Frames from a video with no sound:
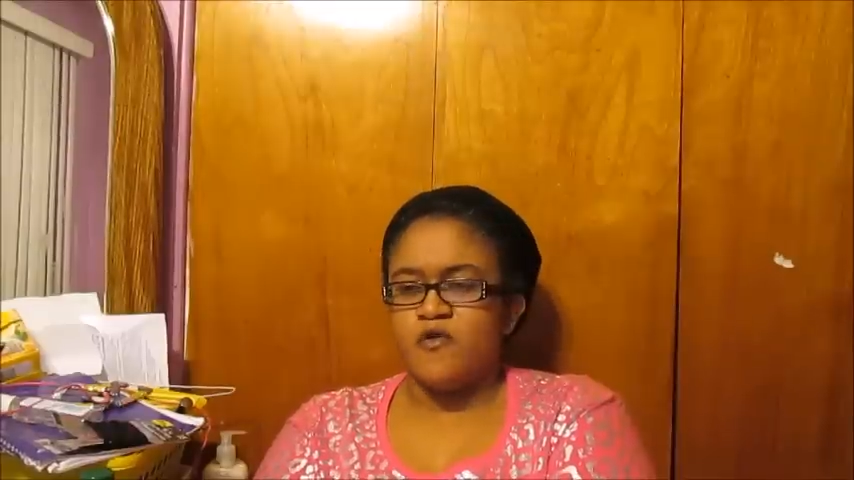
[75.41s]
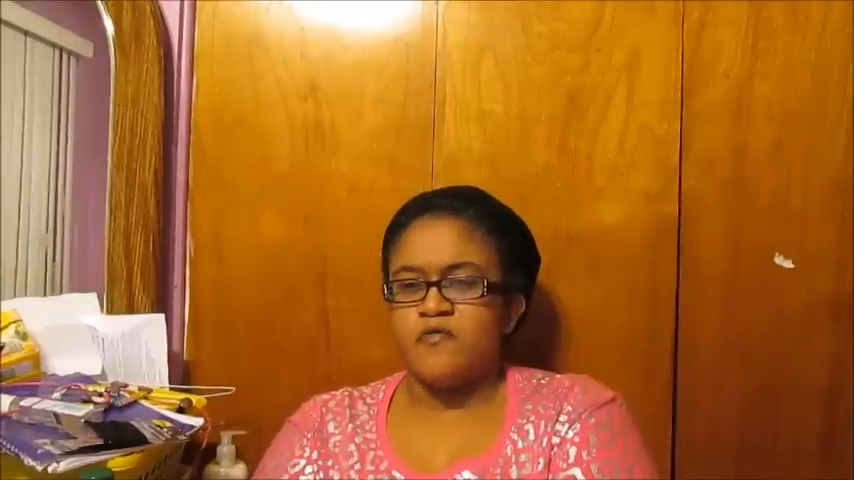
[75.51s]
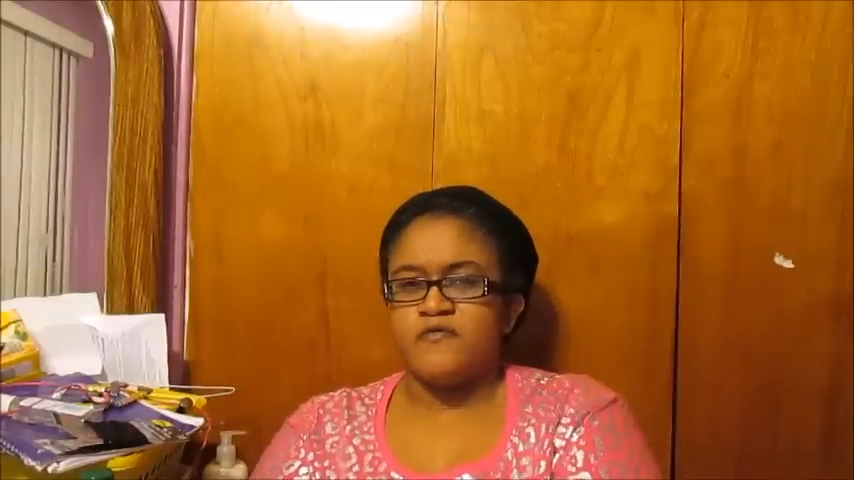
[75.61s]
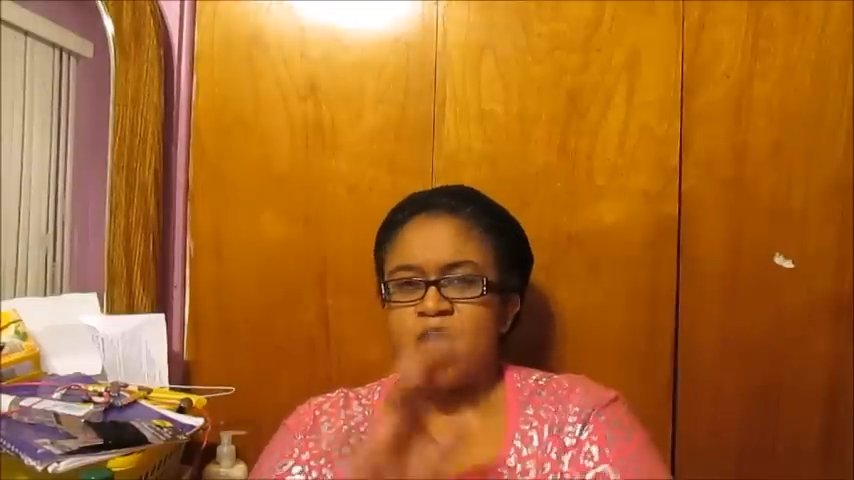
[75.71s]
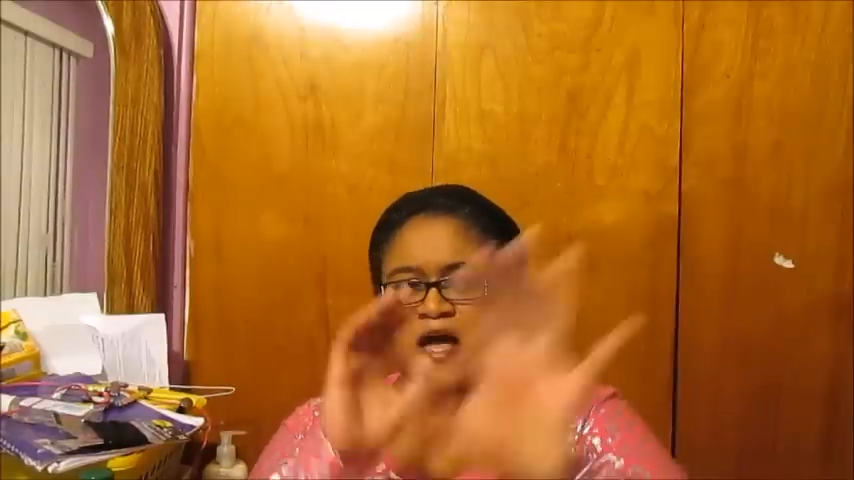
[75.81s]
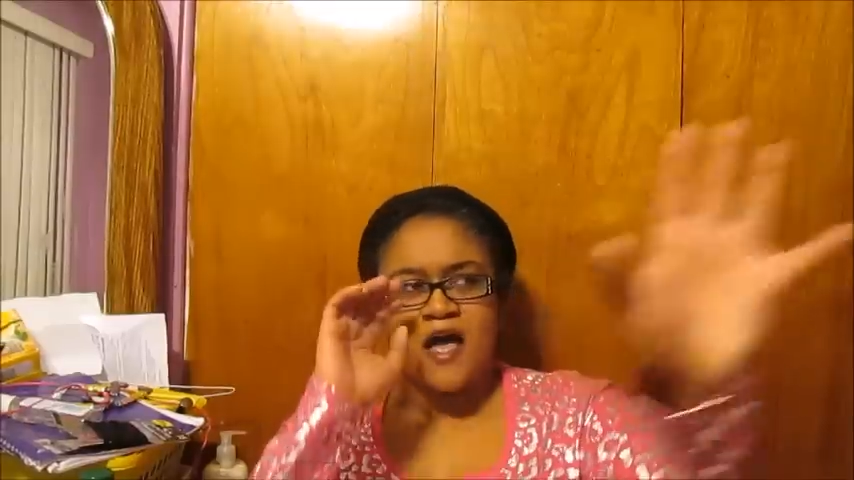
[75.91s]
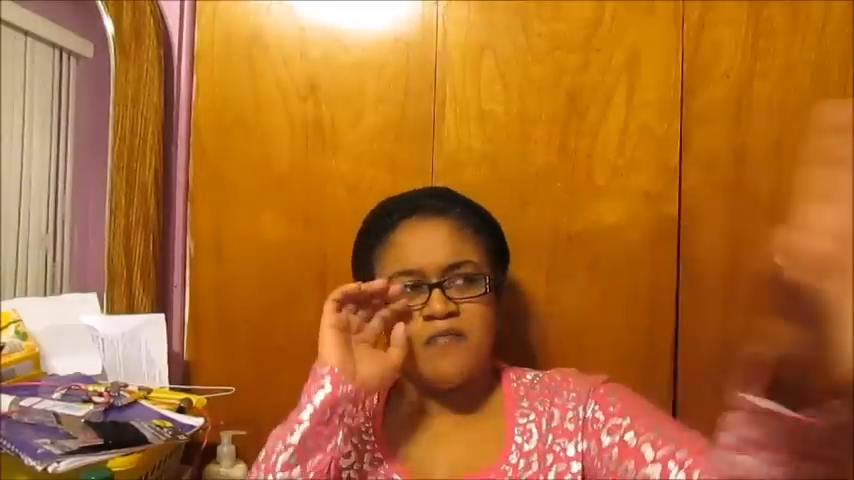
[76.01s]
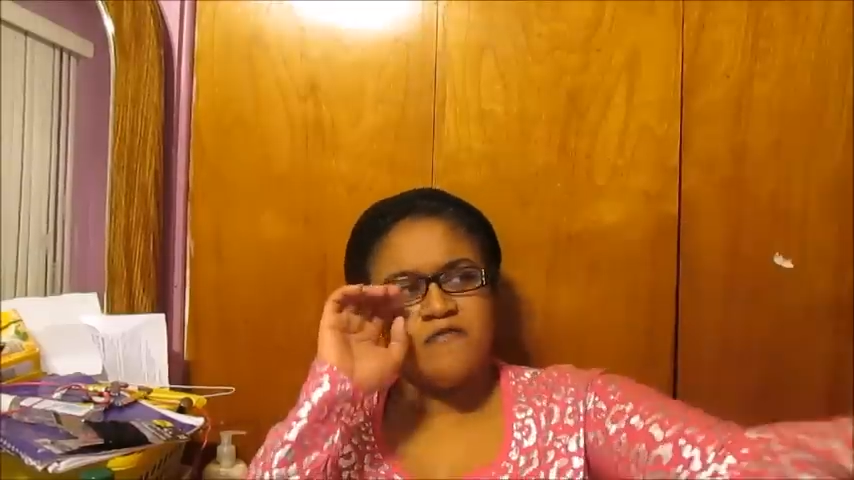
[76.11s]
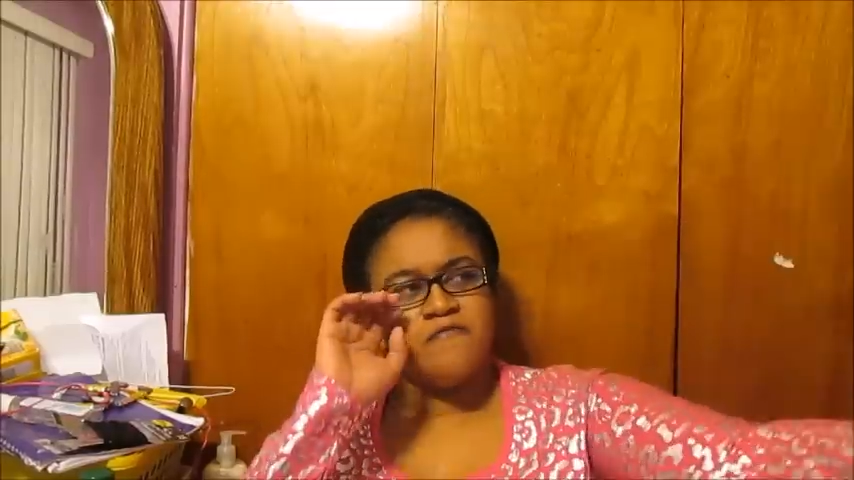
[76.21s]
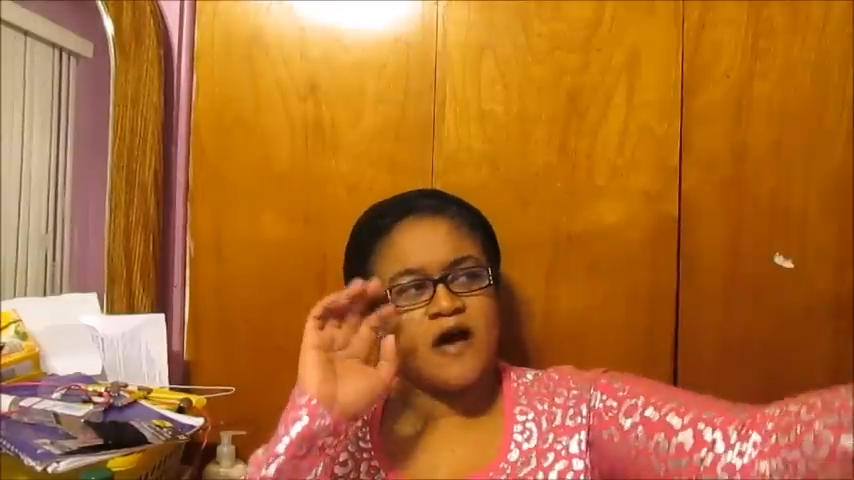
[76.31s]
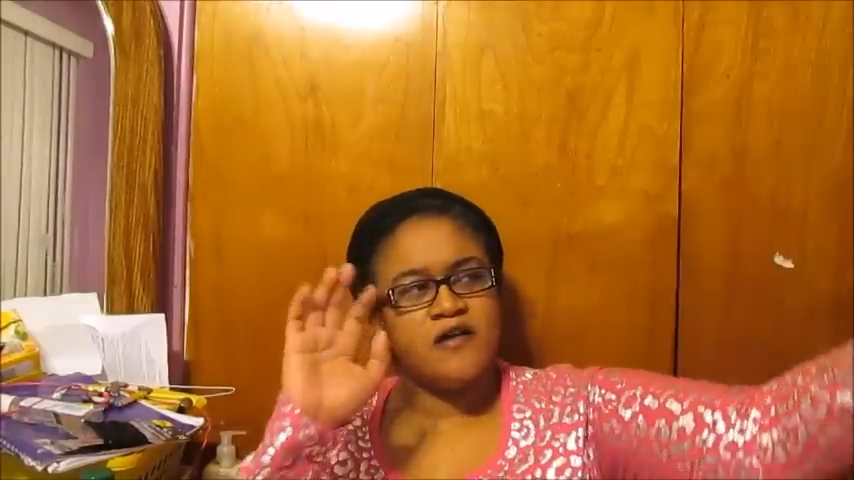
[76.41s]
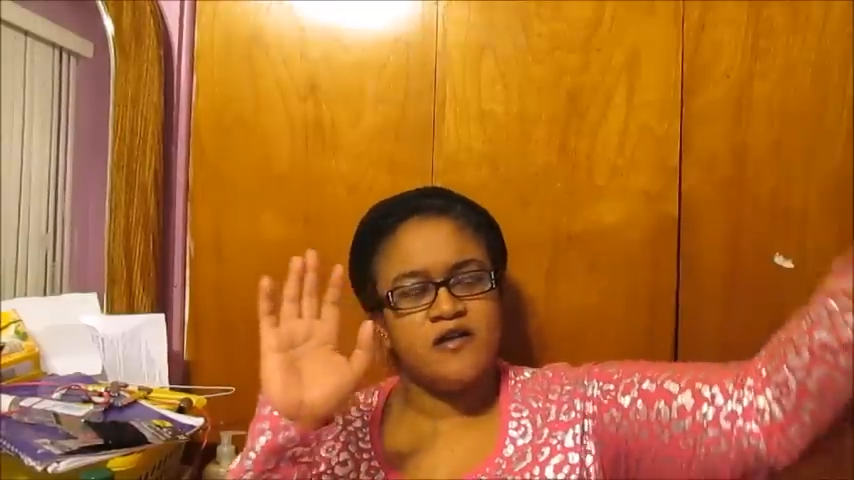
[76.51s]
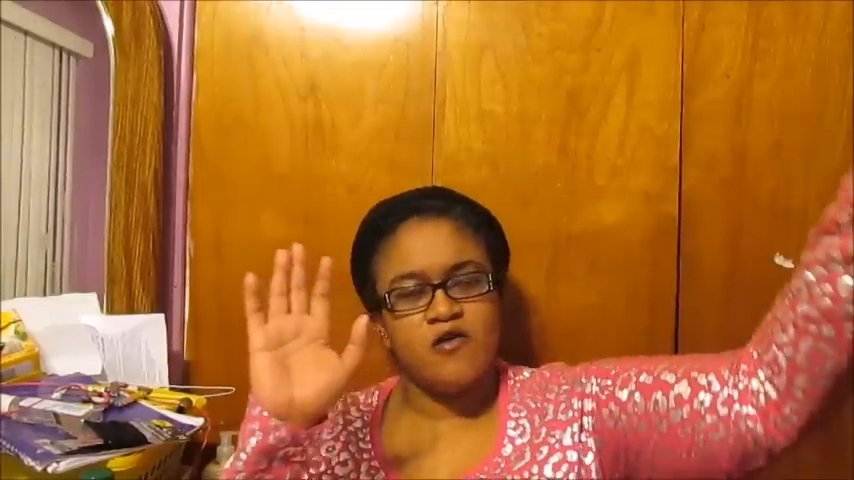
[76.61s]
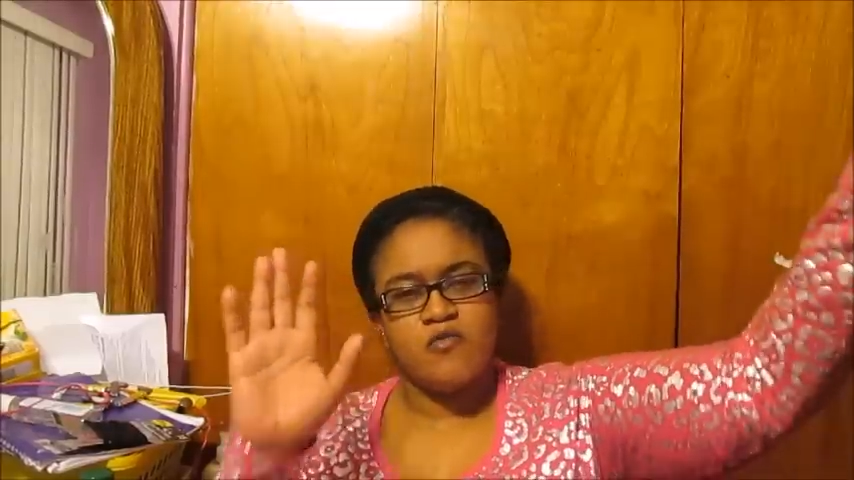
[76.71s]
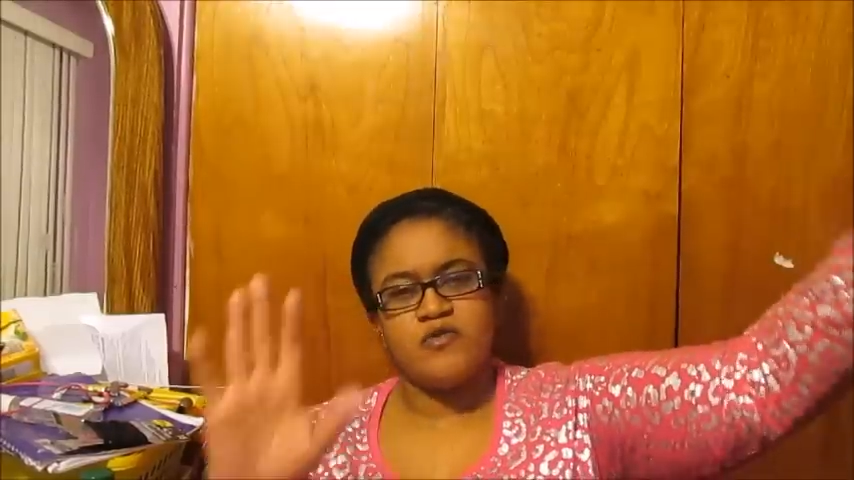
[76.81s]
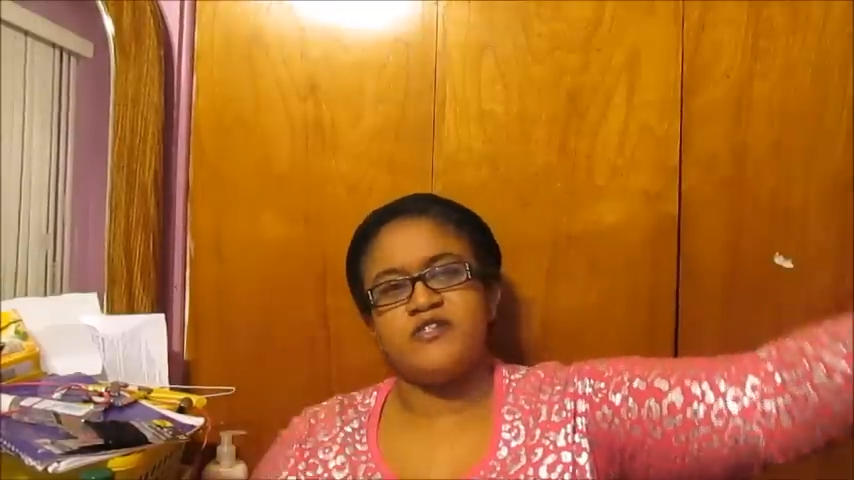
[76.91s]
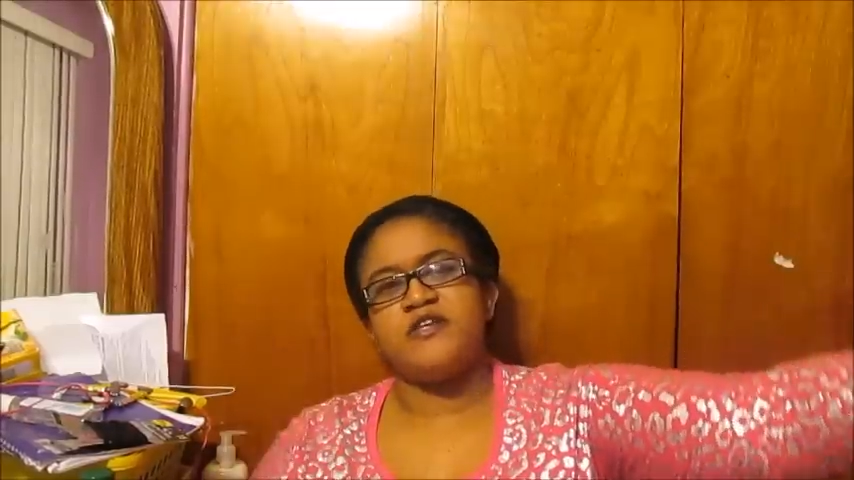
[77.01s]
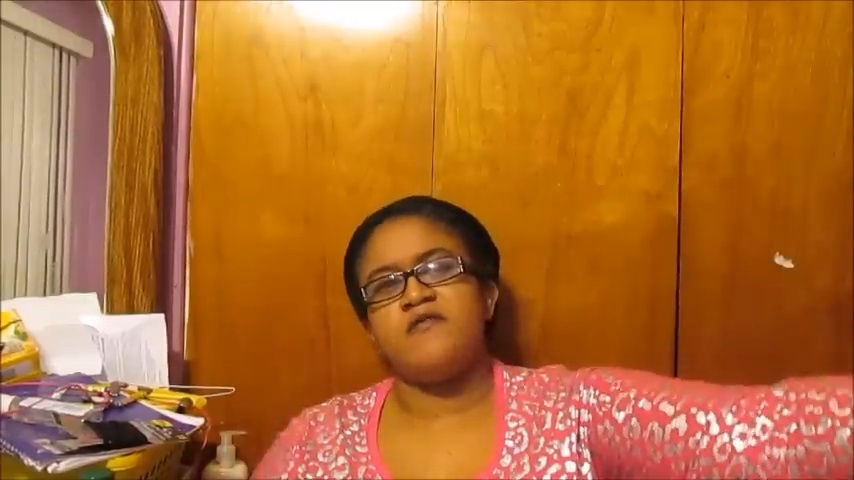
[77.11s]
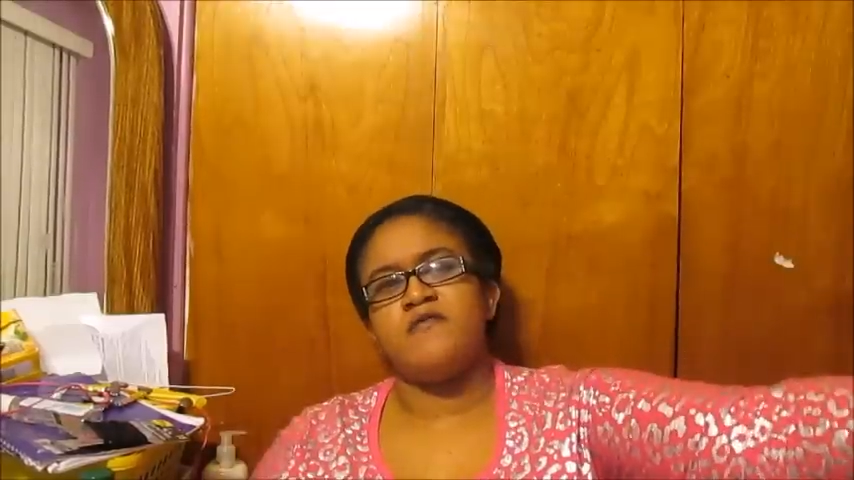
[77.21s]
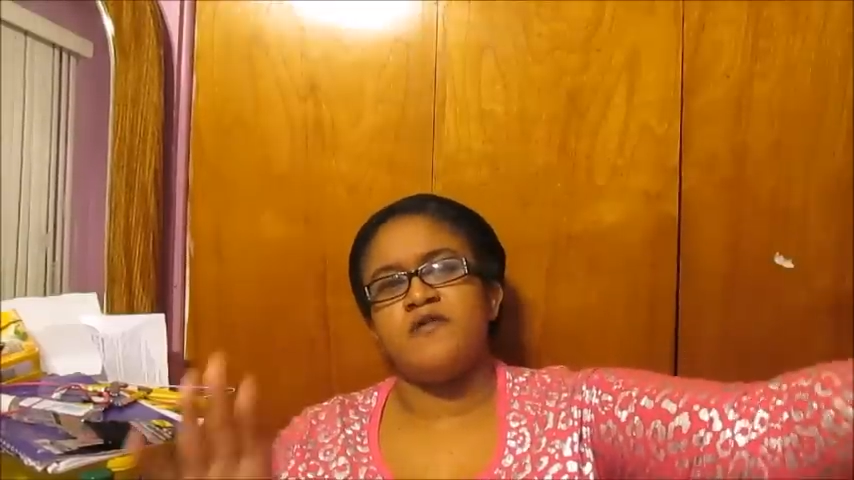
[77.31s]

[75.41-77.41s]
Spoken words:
happy finally over this ever.